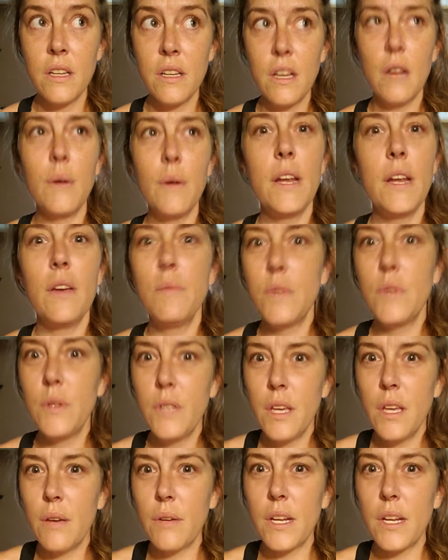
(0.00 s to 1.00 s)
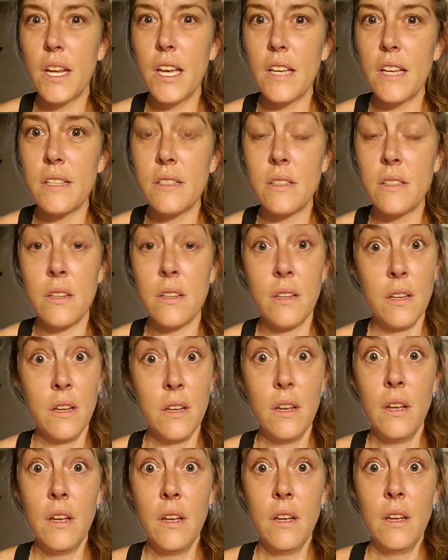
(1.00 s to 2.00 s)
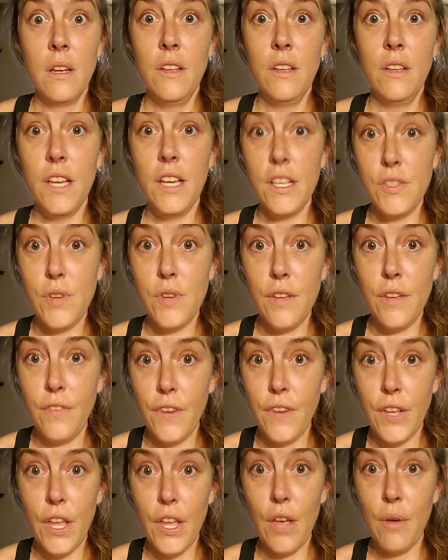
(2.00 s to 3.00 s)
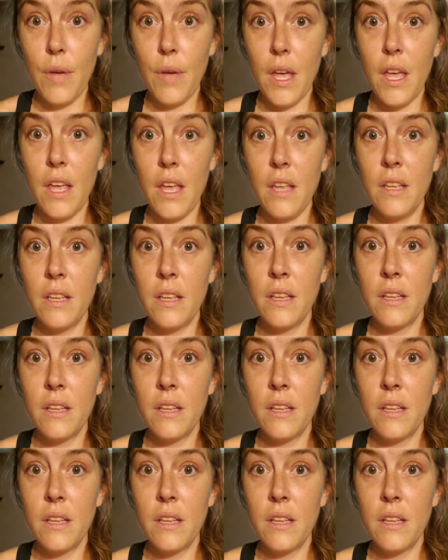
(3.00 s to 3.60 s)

Oh, wait, doing yoga next. You guys ready for yoga?